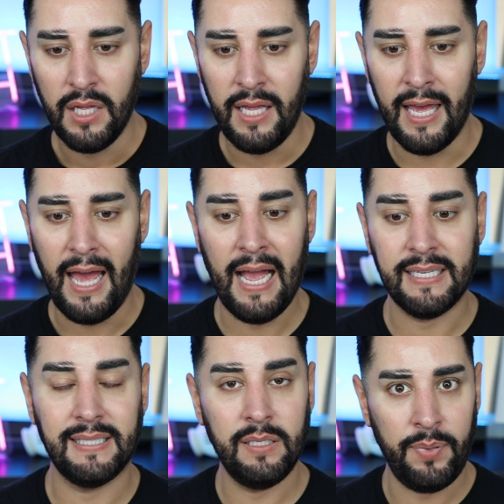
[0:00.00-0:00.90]
It
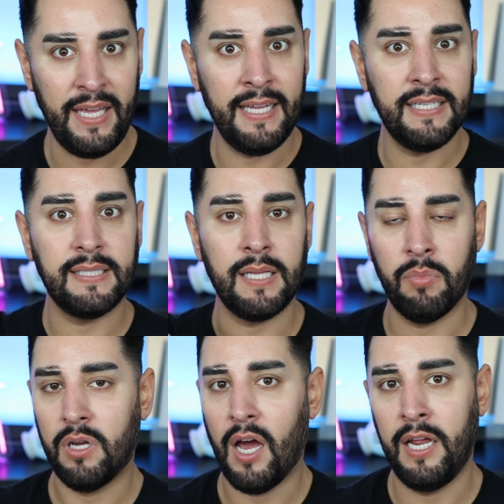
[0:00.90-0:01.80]
has to be
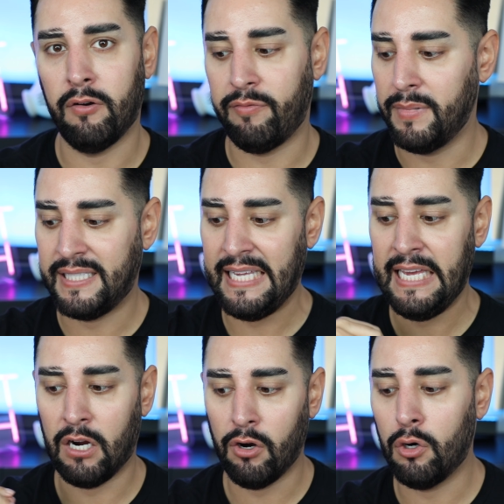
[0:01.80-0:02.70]
some kind of
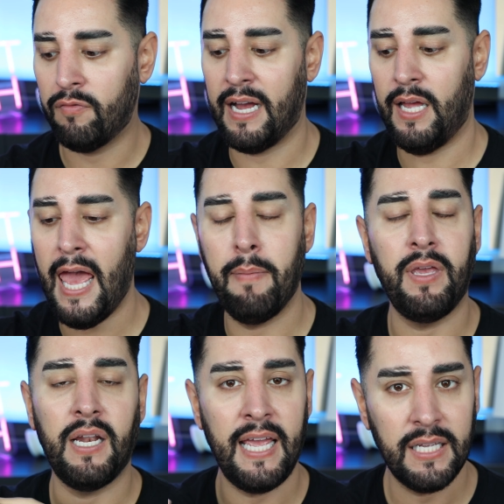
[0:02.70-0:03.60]
material that
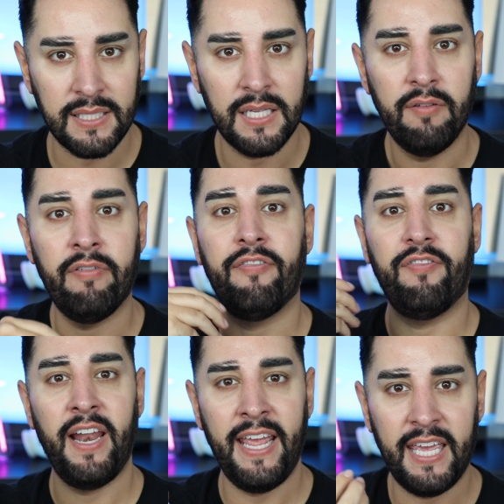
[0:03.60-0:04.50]
emulates the
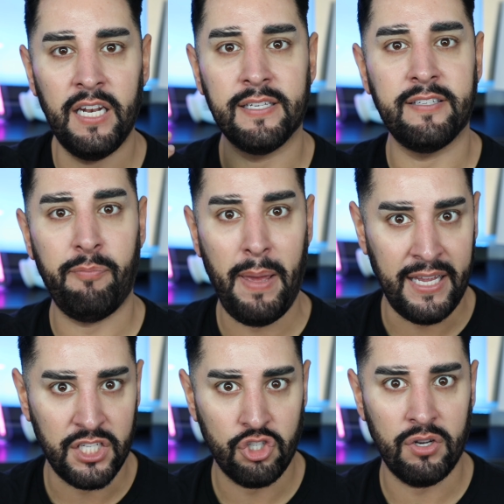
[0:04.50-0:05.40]
flakiness of
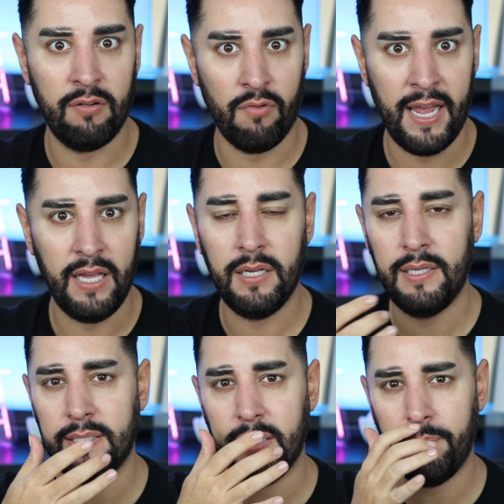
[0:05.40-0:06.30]
pastry, right?
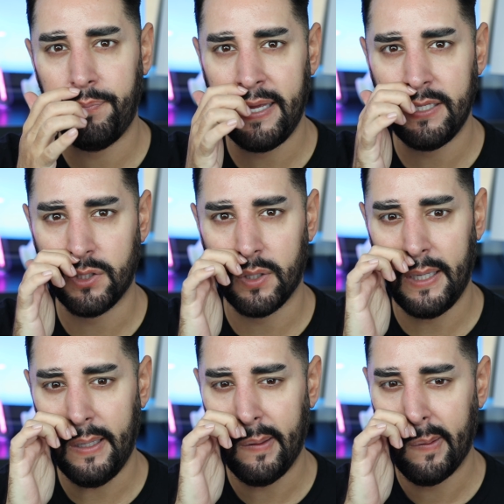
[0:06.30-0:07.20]
Is it
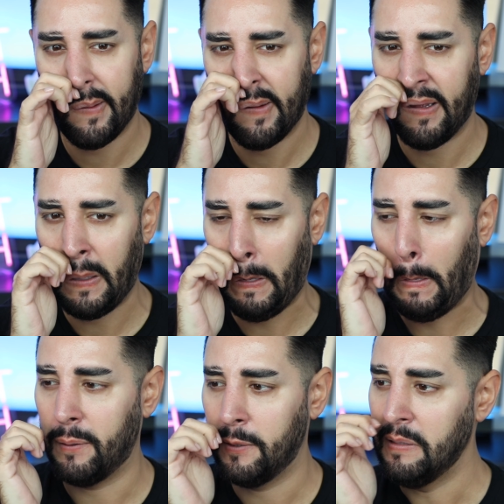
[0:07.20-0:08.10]
pastry?
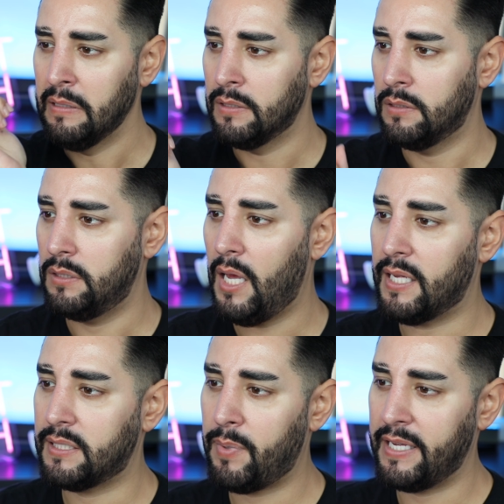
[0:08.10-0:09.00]

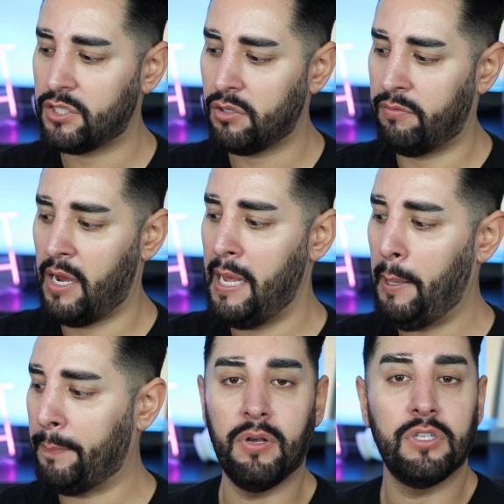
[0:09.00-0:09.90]
Yeah, it's pastry,
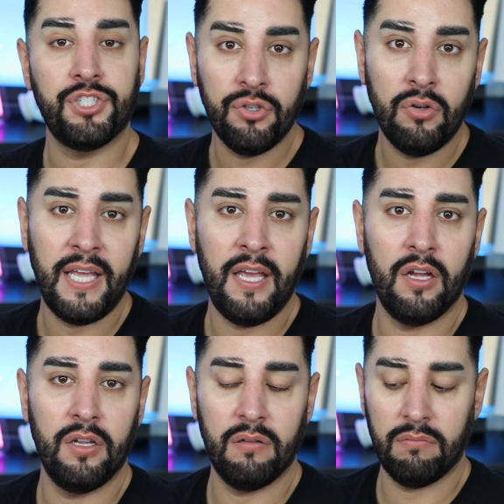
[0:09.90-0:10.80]
right? Because surely
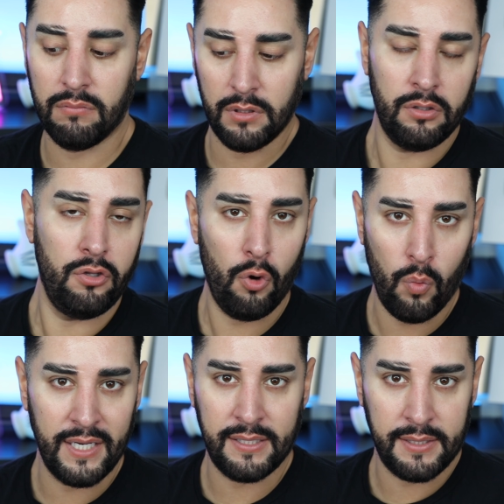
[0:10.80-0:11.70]
no
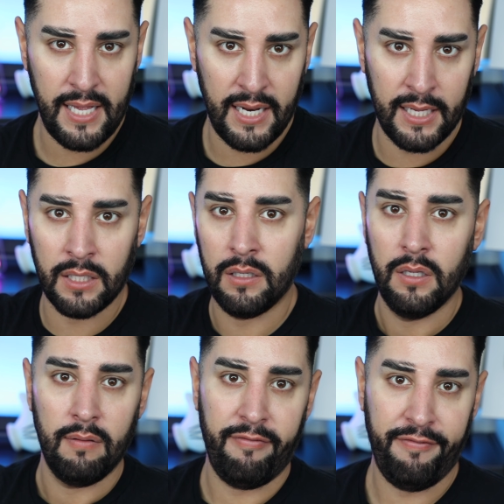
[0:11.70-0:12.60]
one is selling
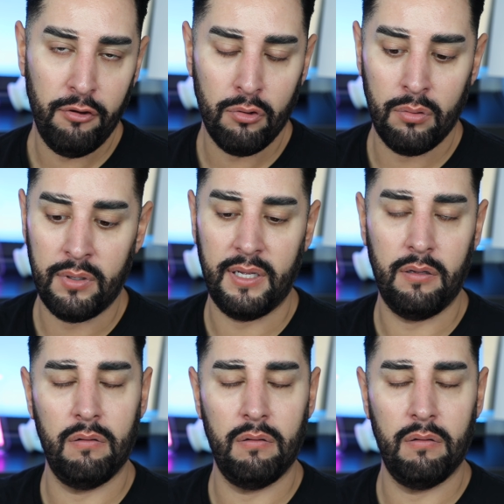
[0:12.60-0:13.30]
food